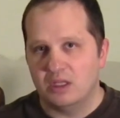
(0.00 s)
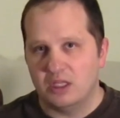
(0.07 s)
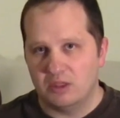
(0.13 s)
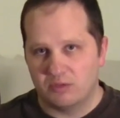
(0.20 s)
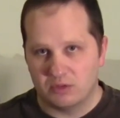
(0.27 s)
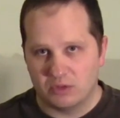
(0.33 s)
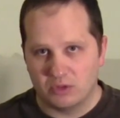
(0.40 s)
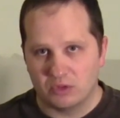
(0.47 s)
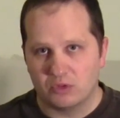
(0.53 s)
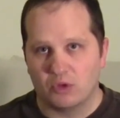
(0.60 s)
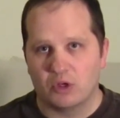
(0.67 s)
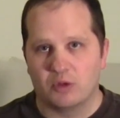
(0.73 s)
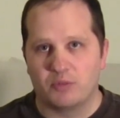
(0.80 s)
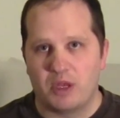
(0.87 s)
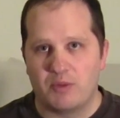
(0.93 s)
even though
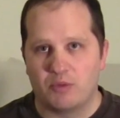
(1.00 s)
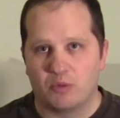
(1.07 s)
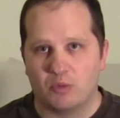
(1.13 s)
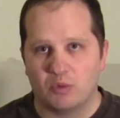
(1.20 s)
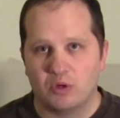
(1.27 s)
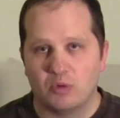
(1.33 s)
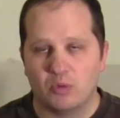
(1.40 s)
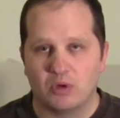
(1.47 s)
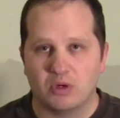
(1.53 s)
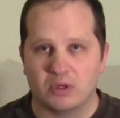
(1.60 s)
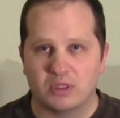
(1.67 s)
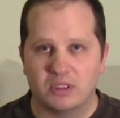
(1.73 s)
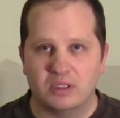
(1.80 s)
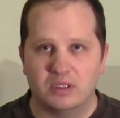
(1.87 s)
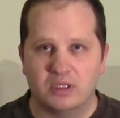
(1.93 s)
toilet paper will
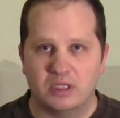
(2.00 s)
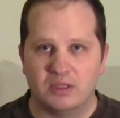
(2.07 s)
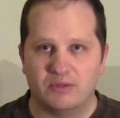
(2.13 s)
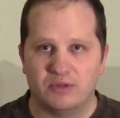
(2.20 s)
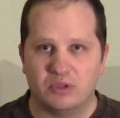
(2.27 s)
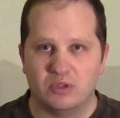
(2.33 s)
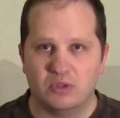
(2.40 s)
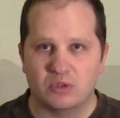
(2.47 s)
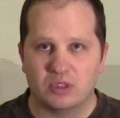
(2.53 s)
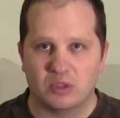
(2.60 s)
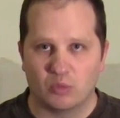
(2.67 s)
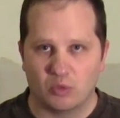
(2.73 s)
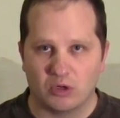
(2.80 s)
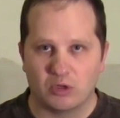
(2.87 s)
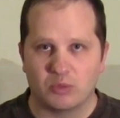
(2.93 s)
work if you
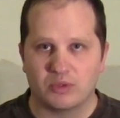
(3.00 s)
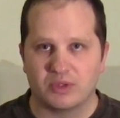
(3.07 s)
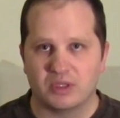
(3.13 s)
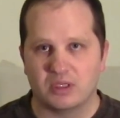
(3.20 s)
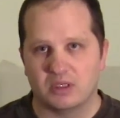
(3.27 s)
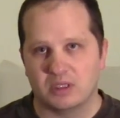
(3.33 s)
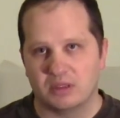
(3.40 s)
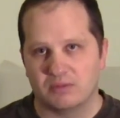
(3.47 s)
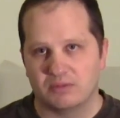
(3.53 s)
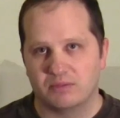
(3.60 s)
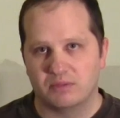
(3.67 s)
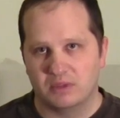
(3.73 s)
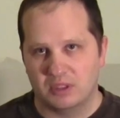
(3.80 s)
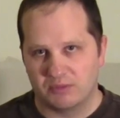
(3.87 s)
can work with it if,